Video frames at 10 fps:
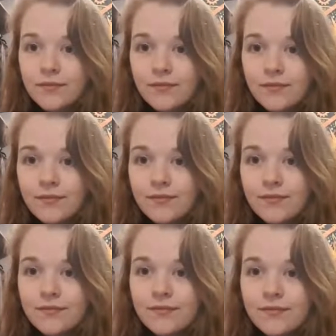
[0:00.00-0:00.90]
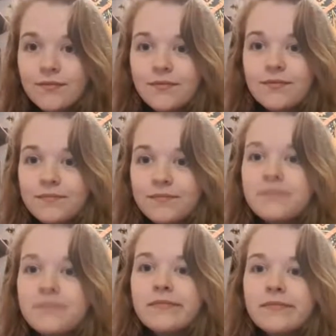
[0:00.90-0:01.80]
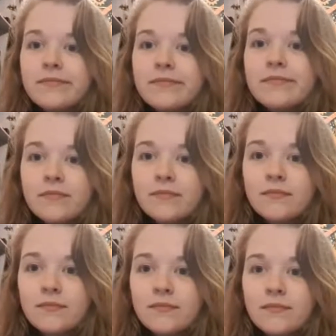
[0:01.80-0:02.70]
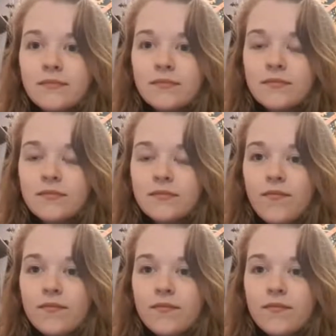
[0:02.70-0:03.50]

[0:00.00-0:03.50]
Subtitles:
This person isn't speaking.